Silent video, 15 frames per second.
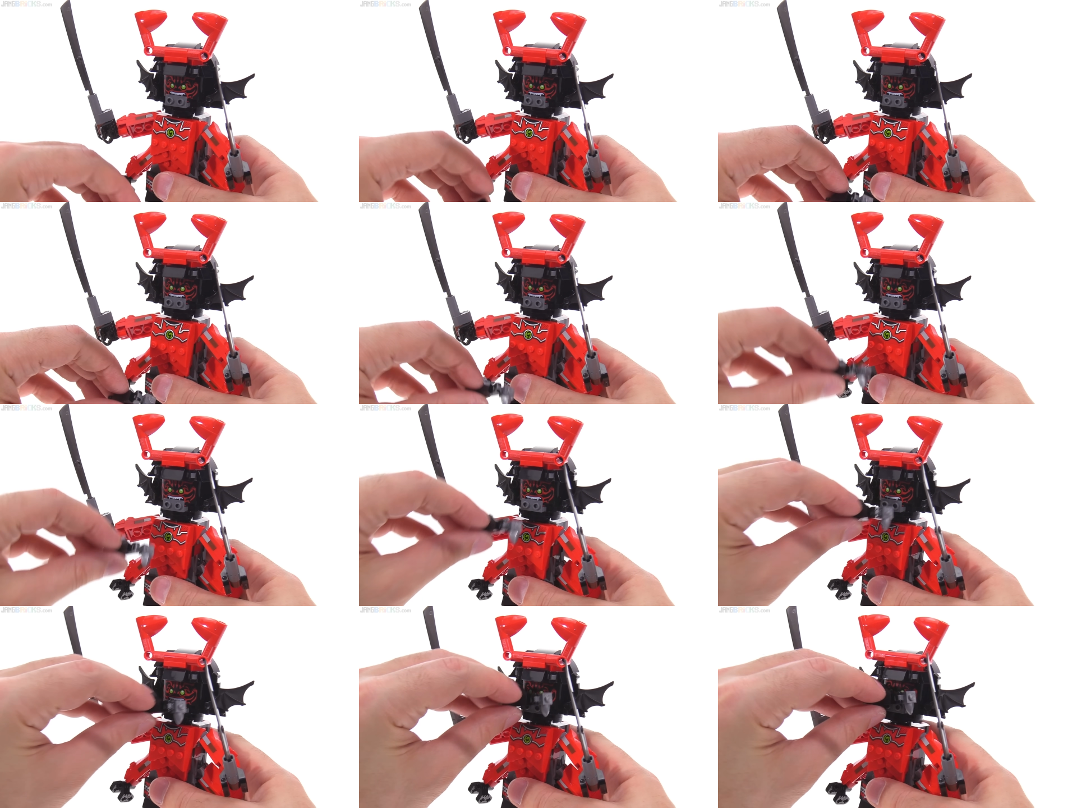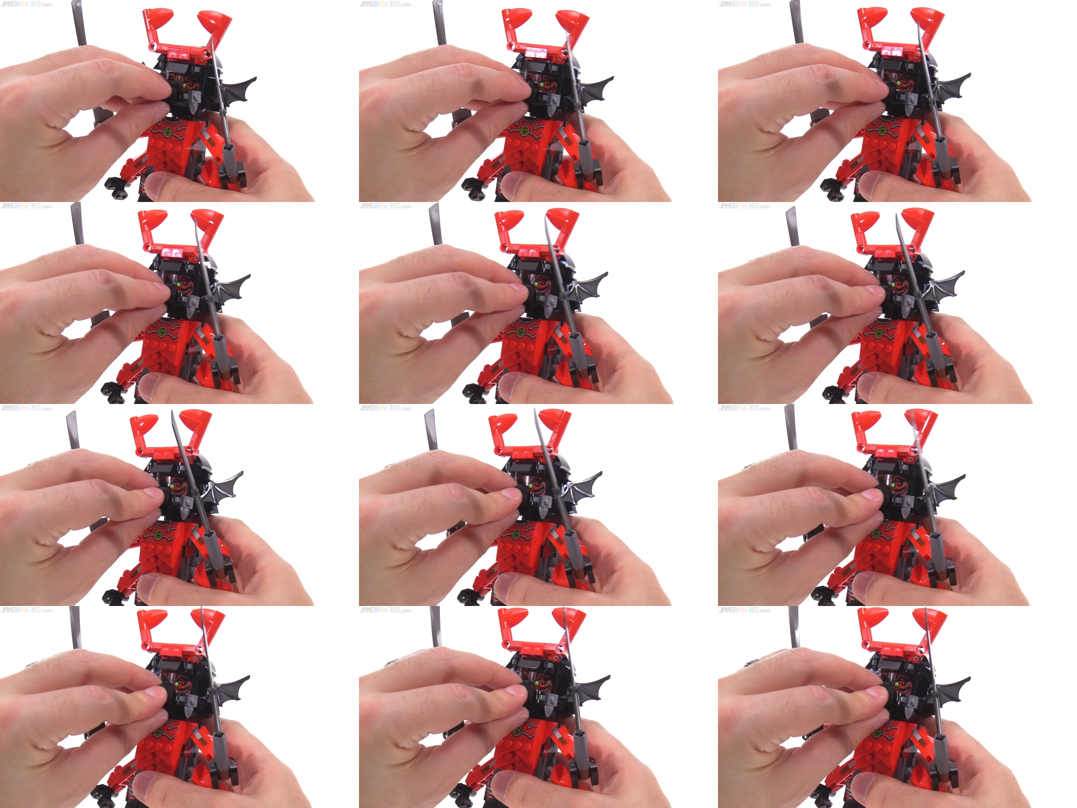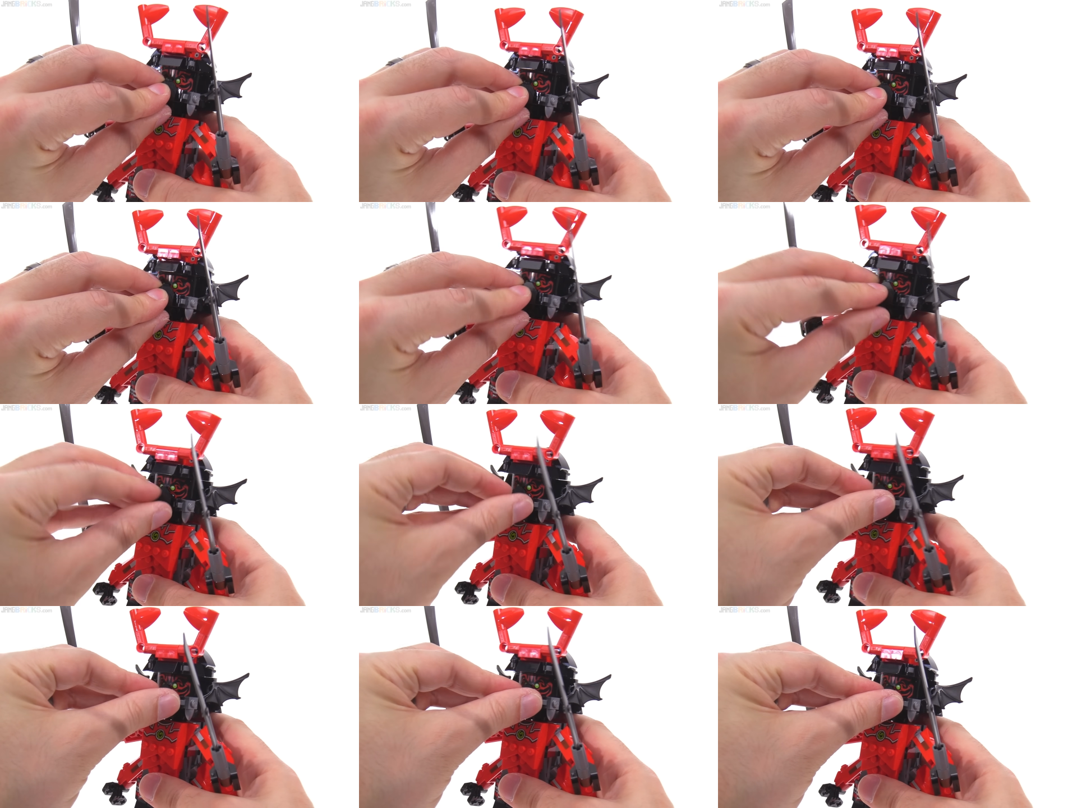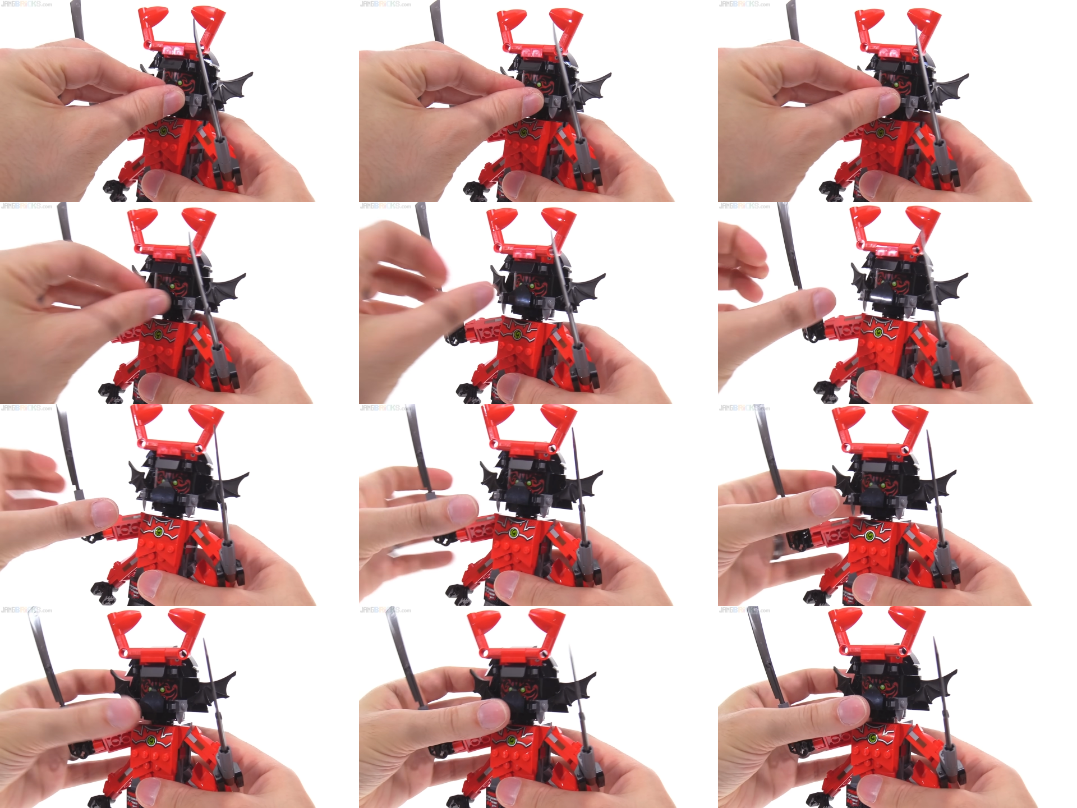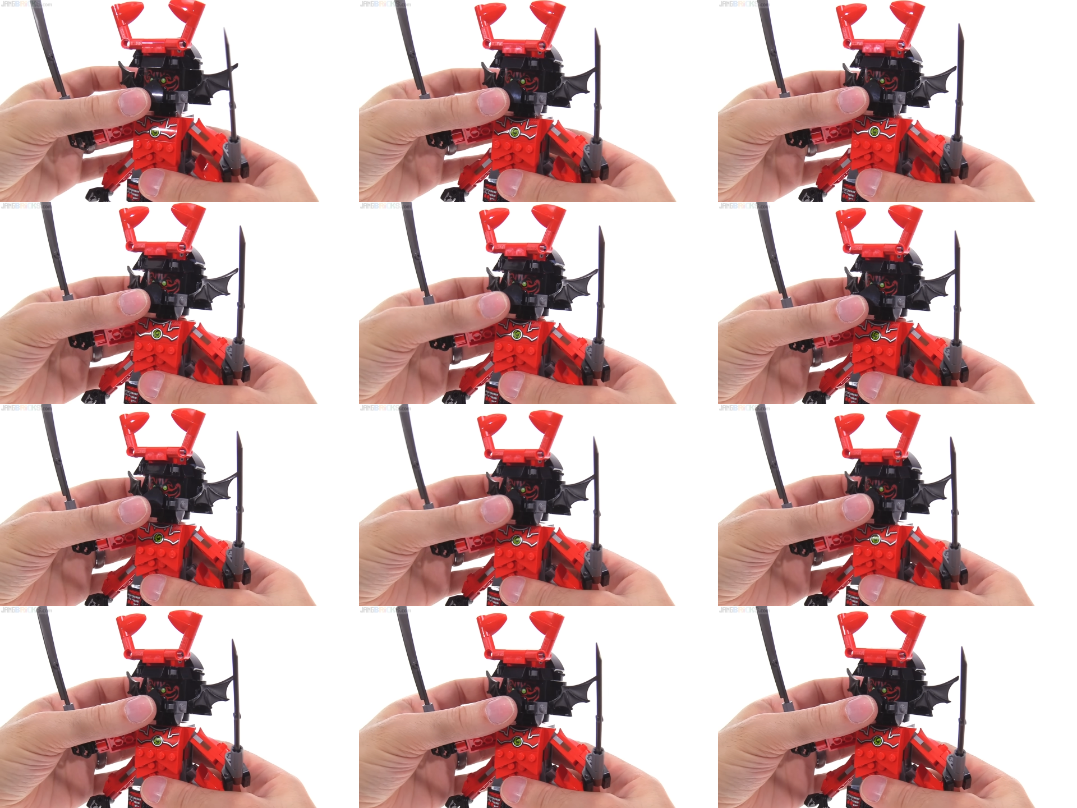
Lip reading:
Nobody's mouth can be seen.